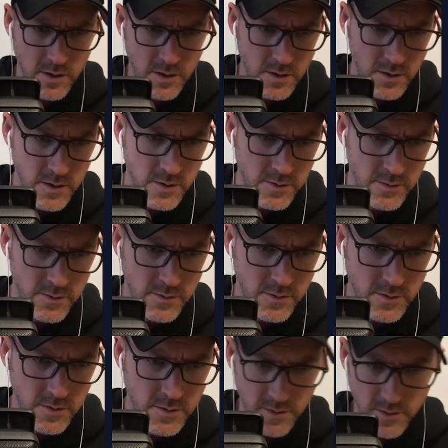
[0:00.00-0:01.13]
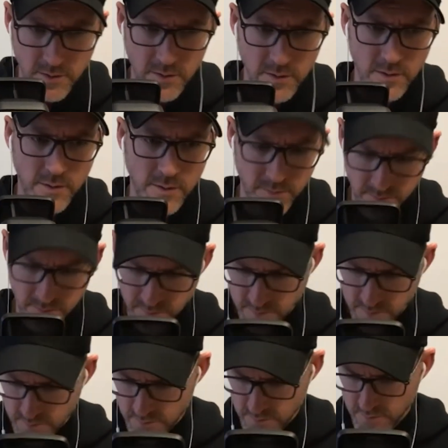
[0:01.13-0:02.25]

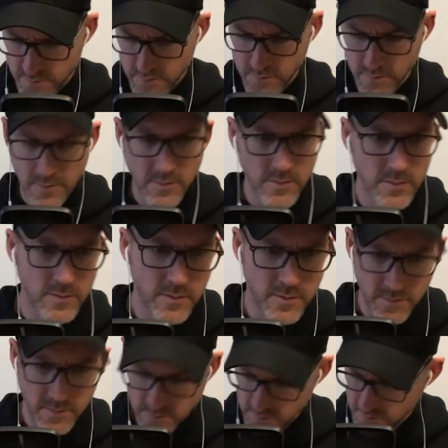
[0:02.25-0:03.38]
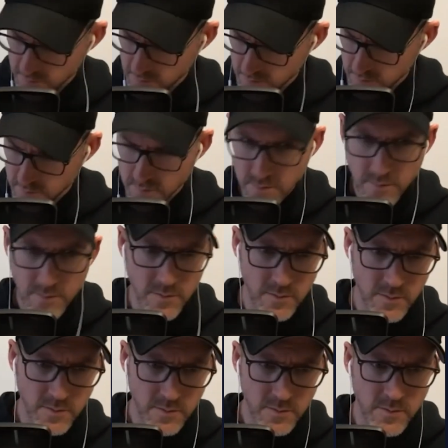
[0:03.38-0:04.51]

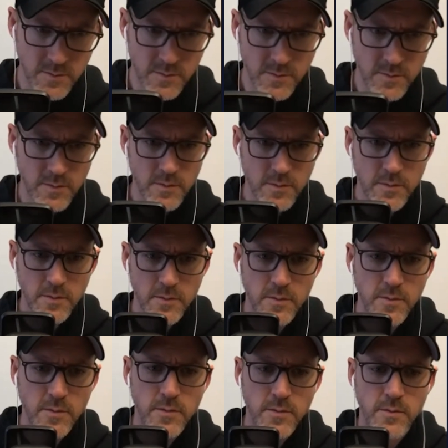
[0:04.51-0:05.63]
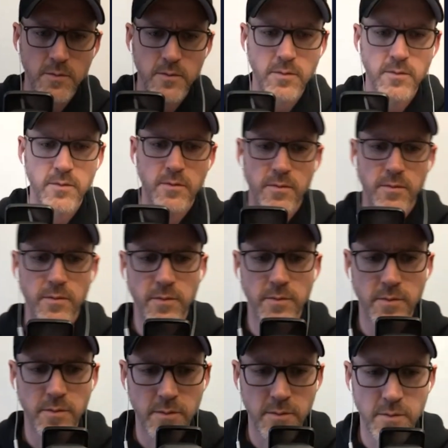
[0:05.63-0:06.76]

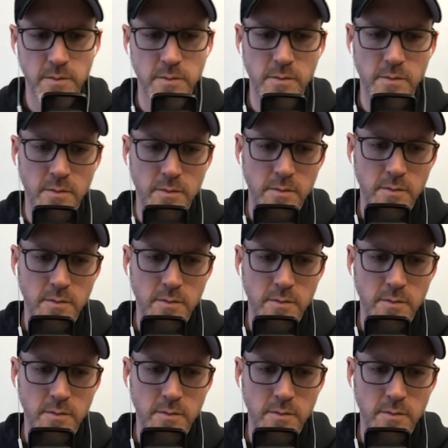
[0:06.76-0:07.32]
[no speech]